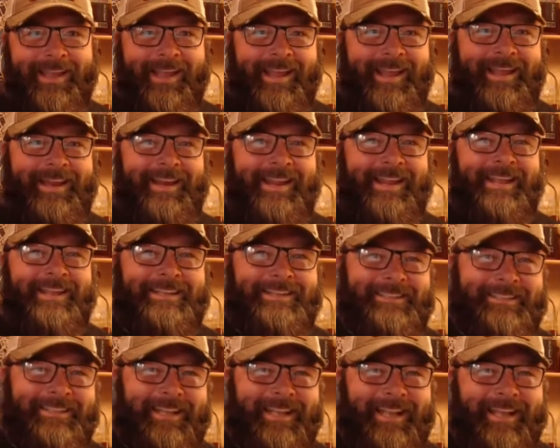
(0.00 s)
in
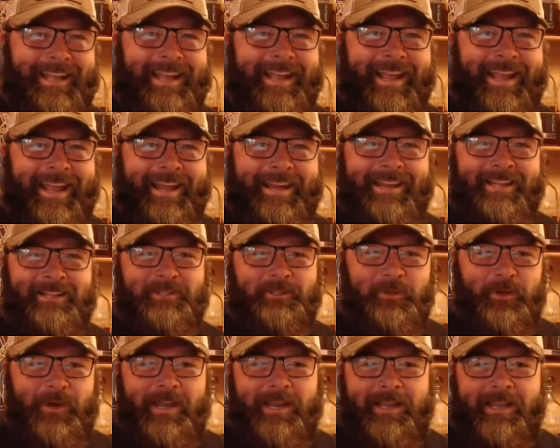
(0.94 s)
his
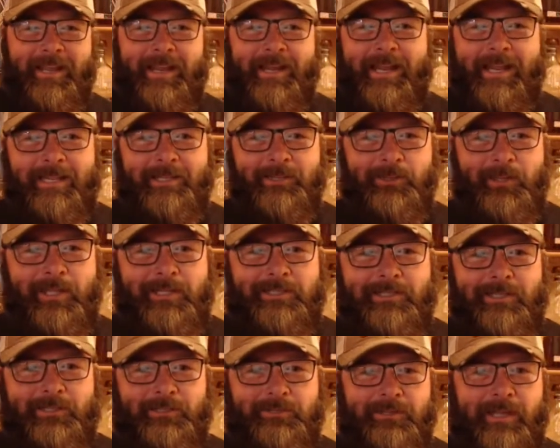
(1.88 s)
drink, and he thinks
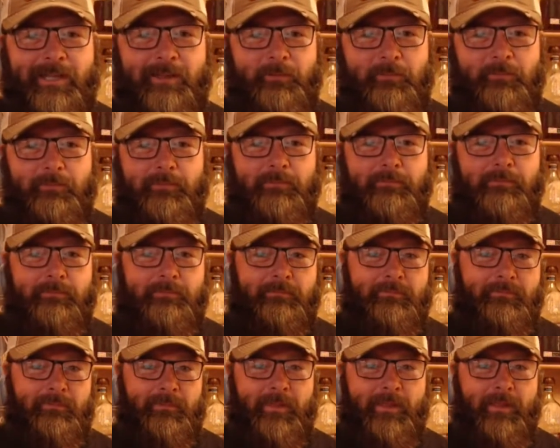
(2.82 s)
it's like
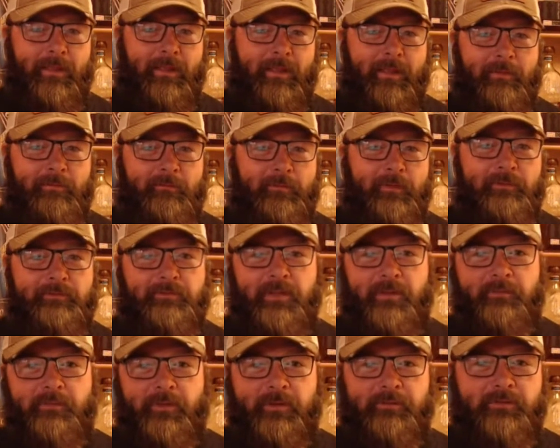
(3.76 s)

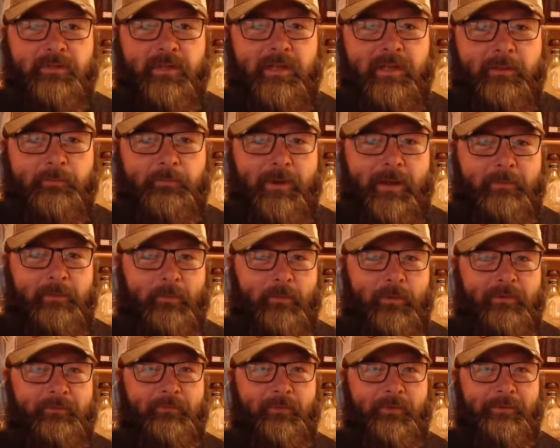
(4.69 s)
50-50, and it probably
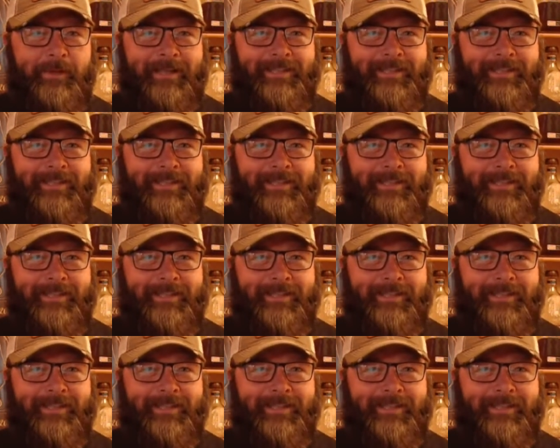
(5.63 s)
went for like